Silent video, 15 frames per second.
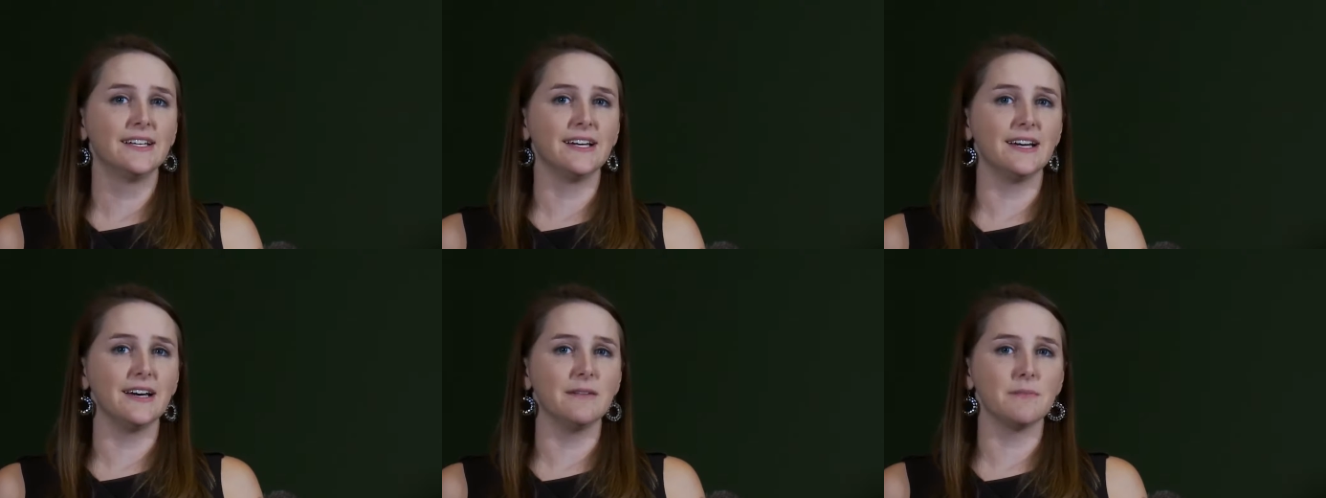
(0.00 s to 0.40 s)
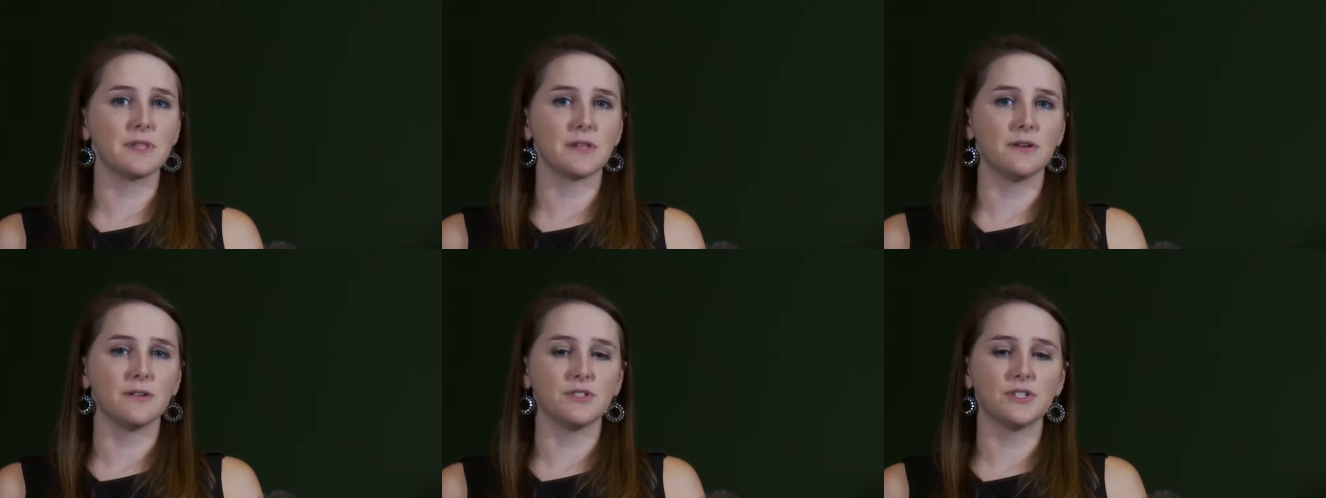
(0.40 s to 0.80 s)

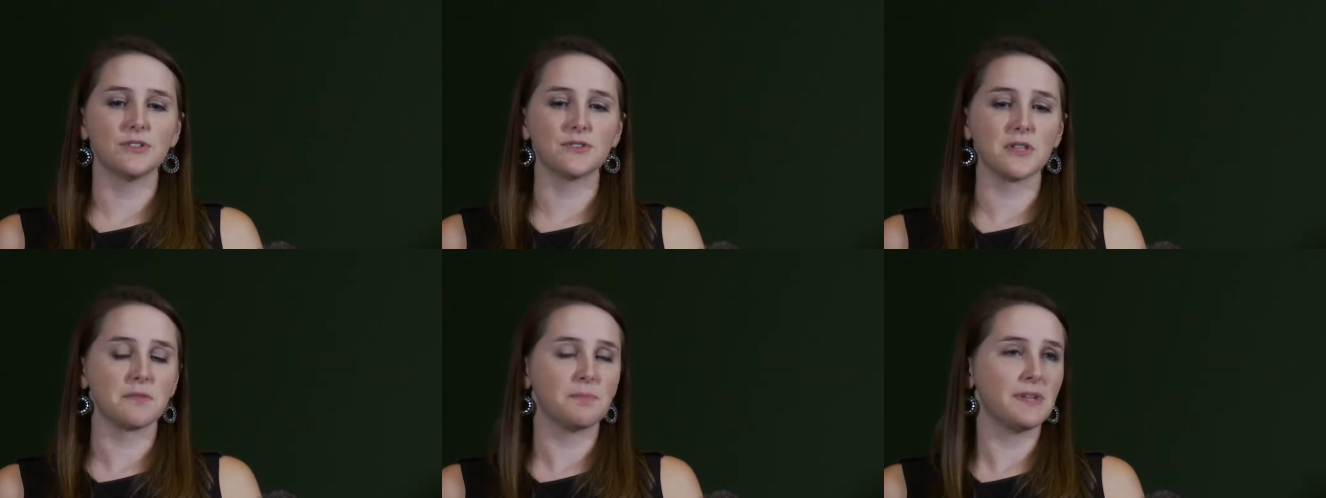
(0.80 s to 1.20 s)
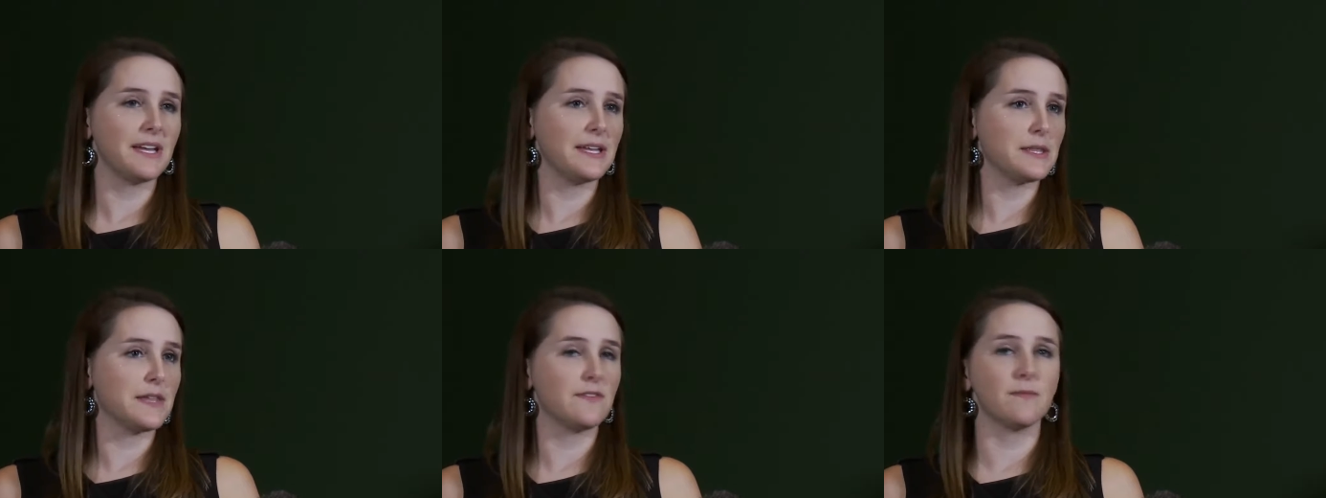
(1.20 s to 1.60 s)
So children's
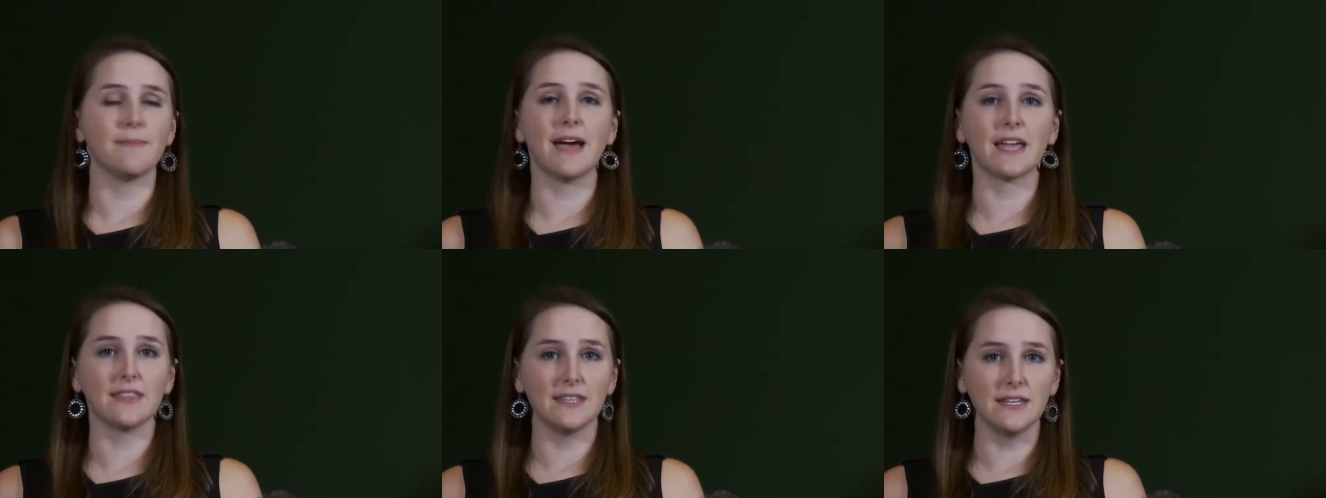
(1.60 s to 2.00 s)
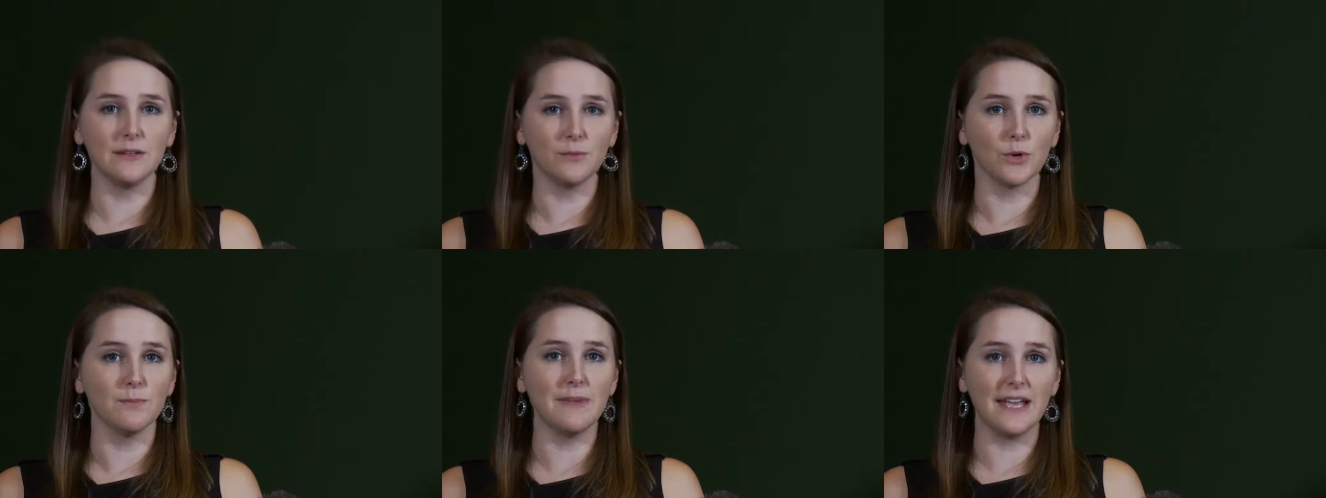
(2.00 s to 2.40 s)
plates, even back
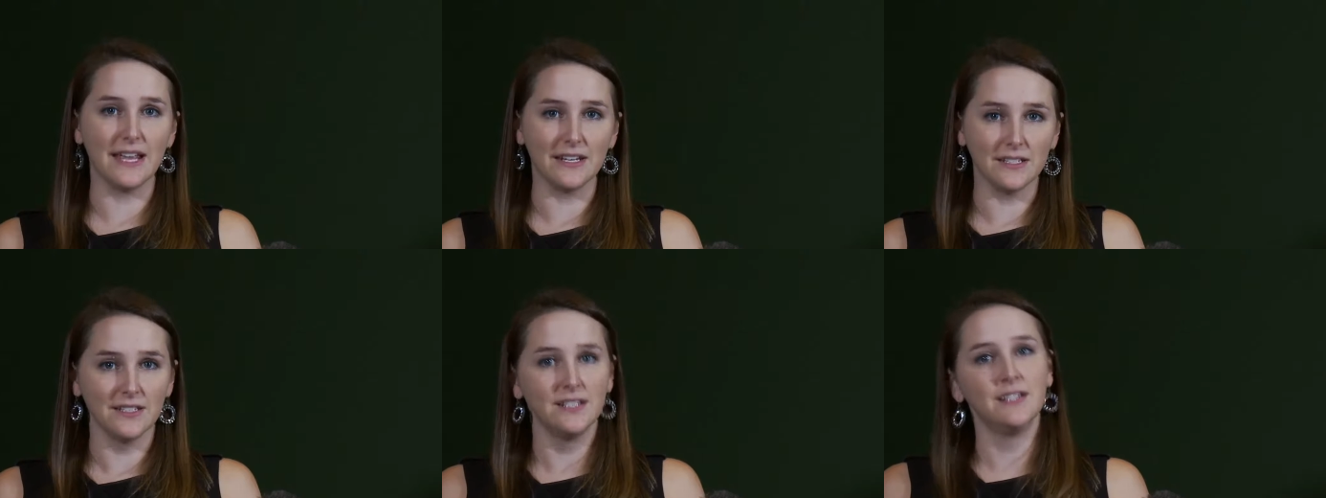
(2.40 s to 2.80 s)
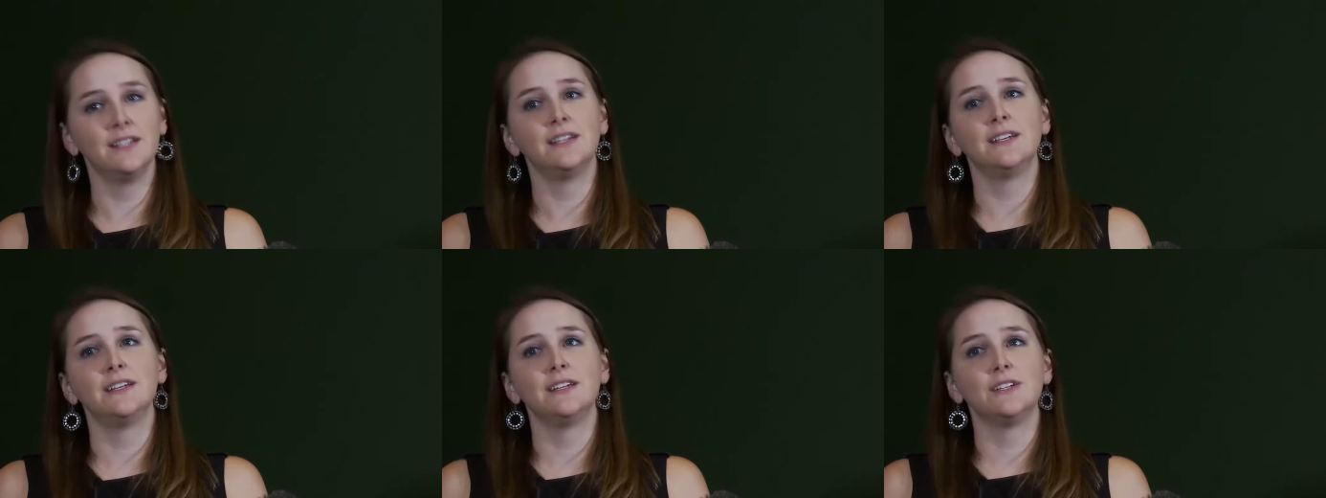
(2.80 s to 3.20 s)
then, were made
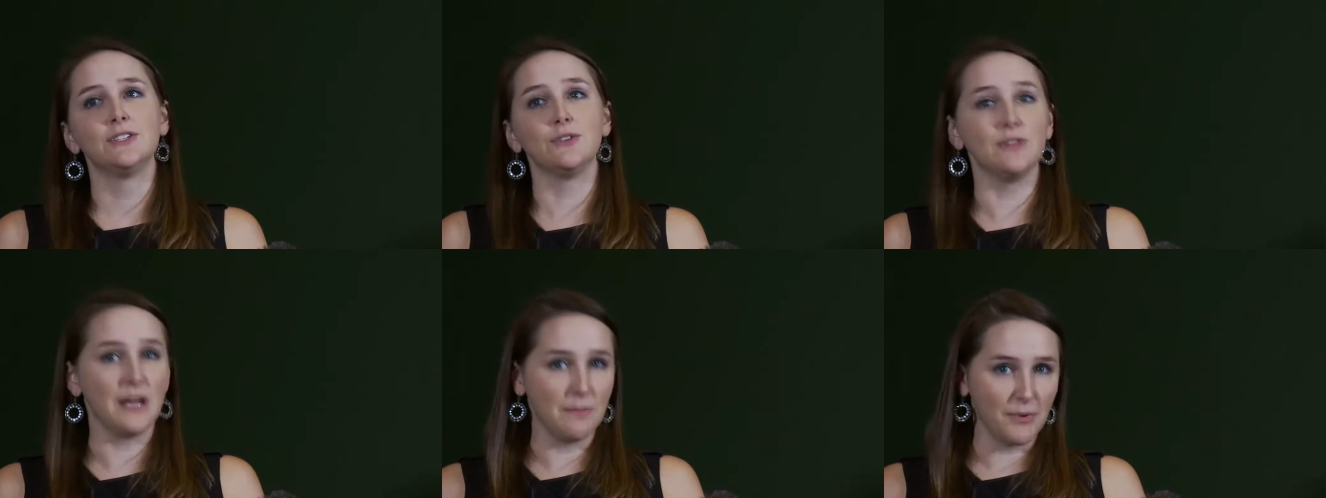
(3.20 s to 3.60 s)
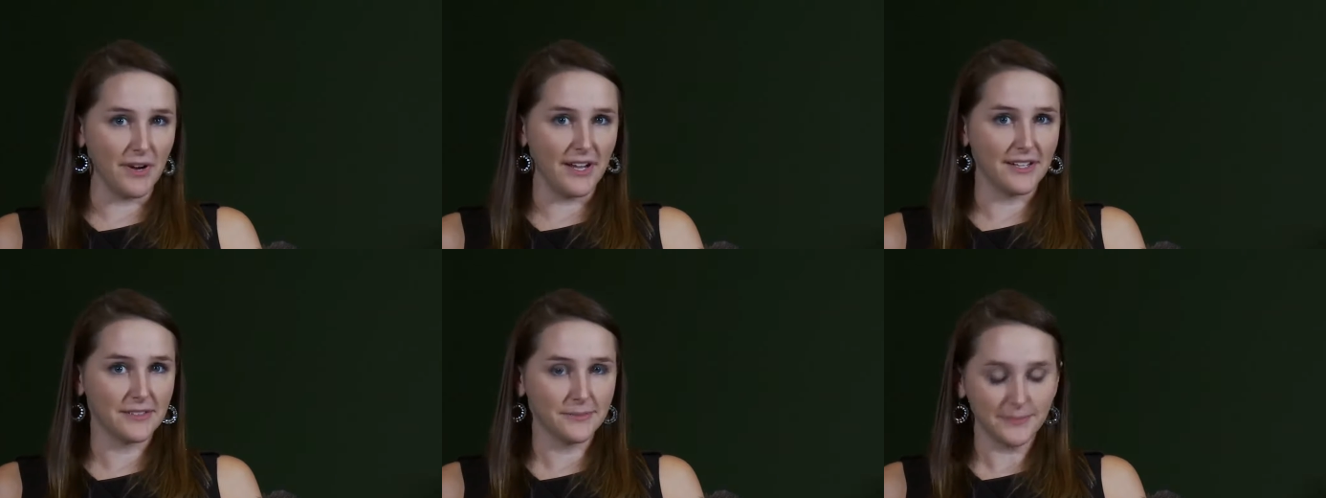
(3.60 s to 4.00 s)
do not
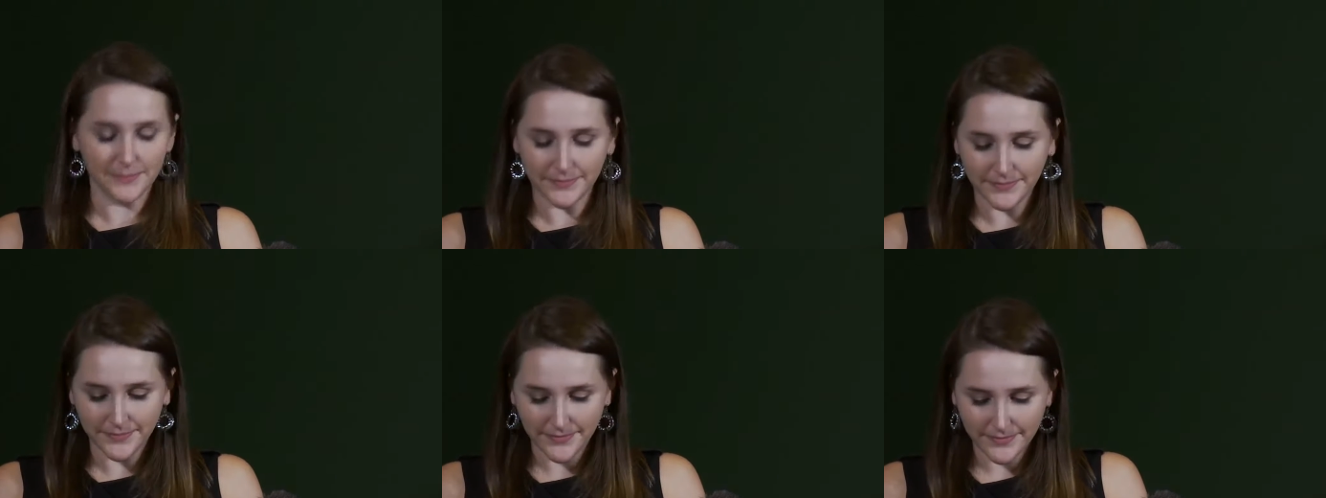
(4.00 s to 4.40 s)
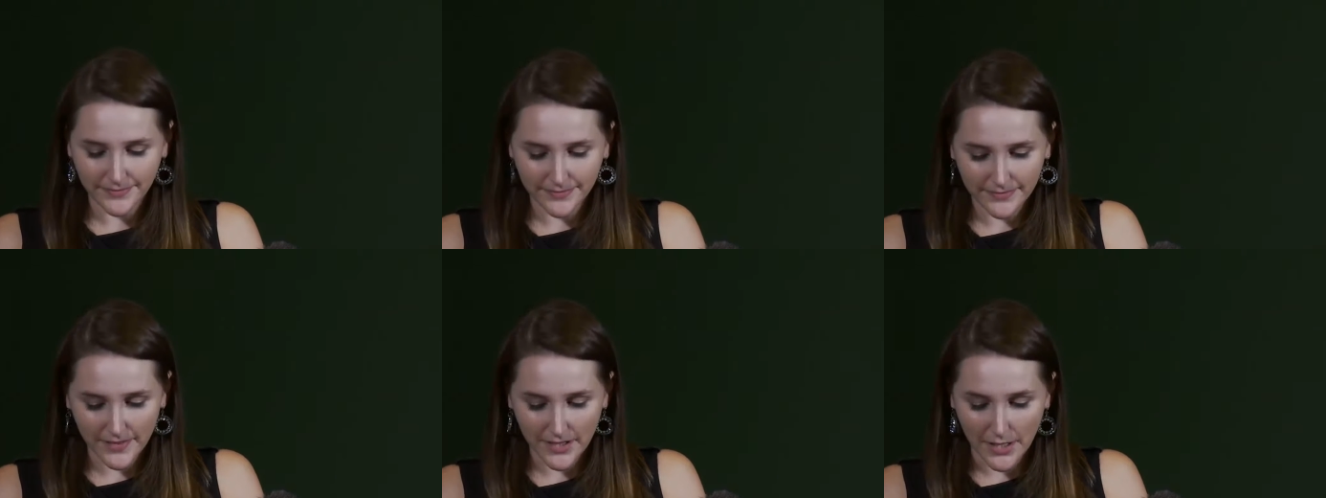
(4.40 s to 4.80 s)
break,
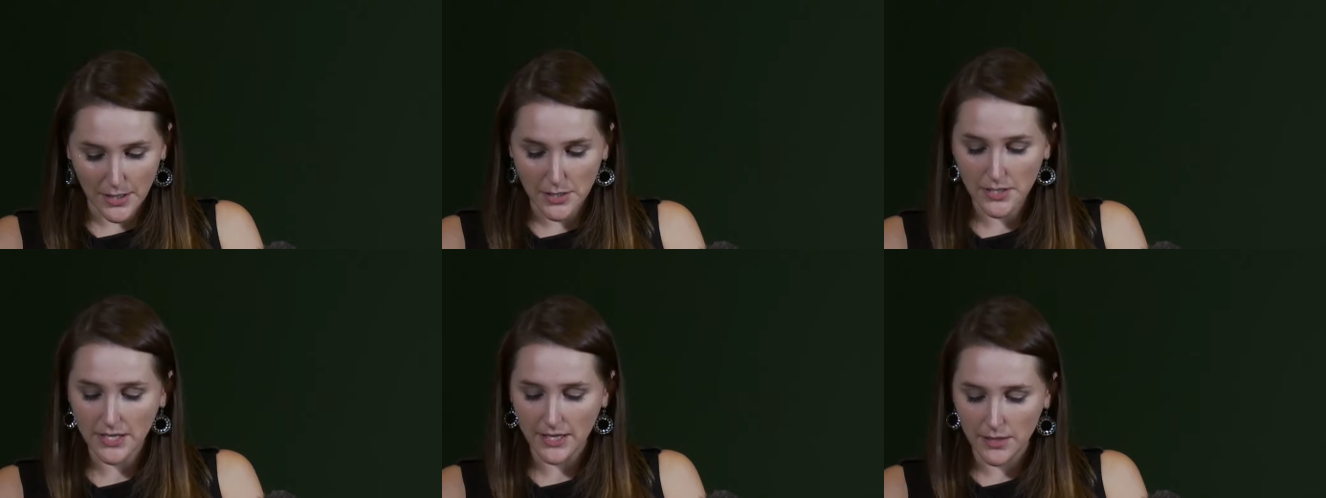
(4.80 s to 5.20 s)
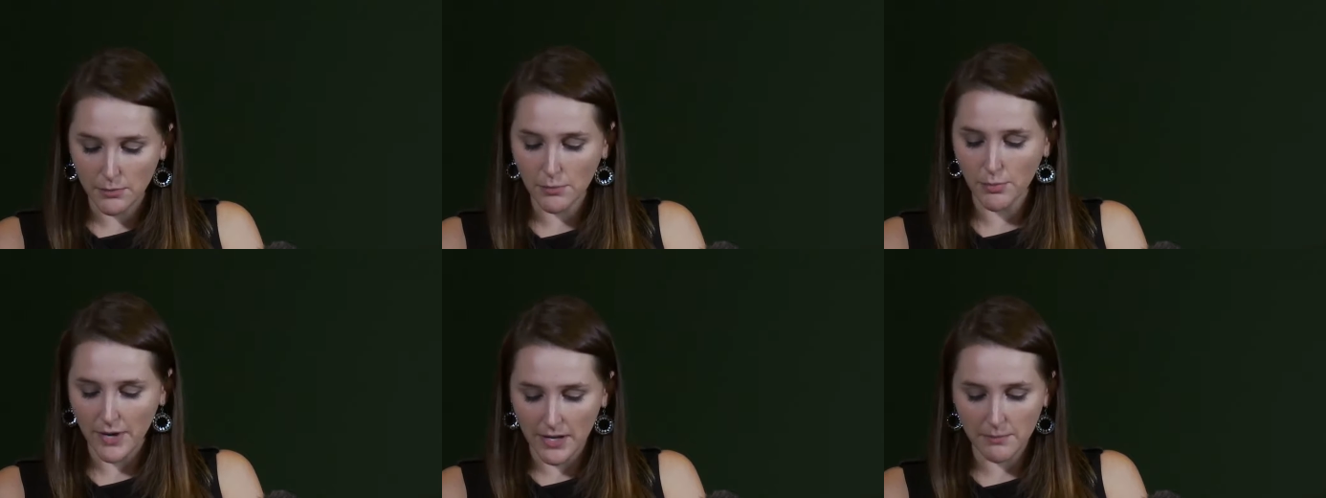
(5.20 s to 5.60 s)
because kids
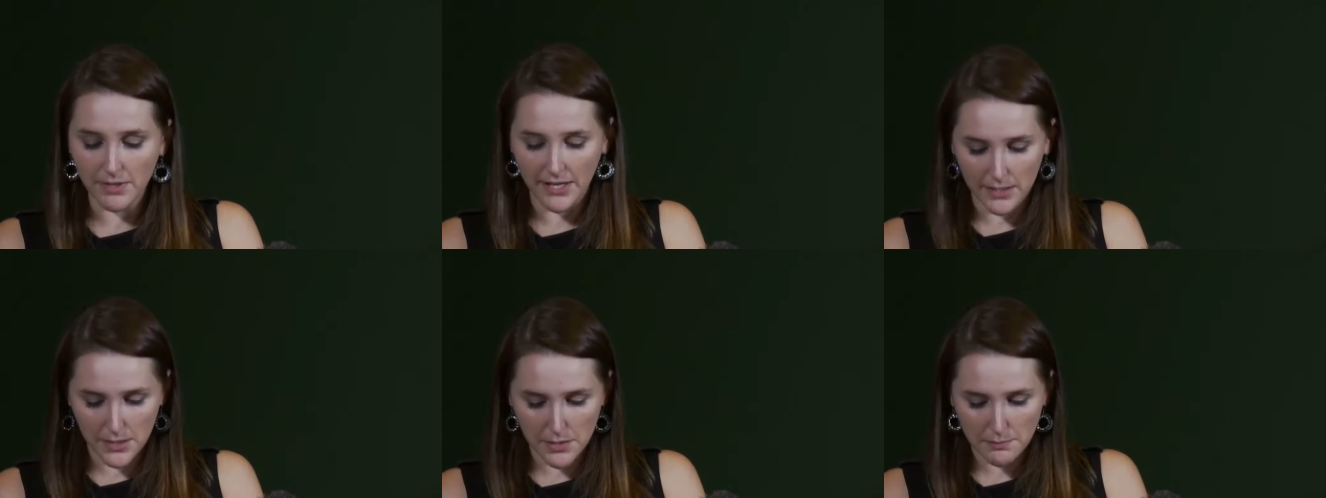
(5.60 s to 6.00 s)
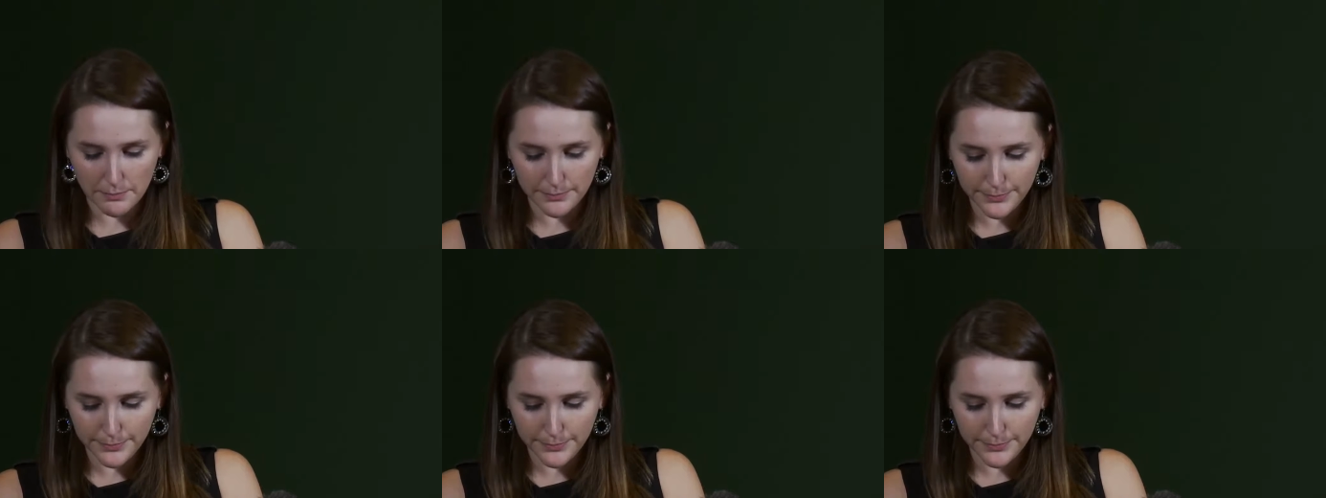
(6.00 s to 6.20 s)
will break plates.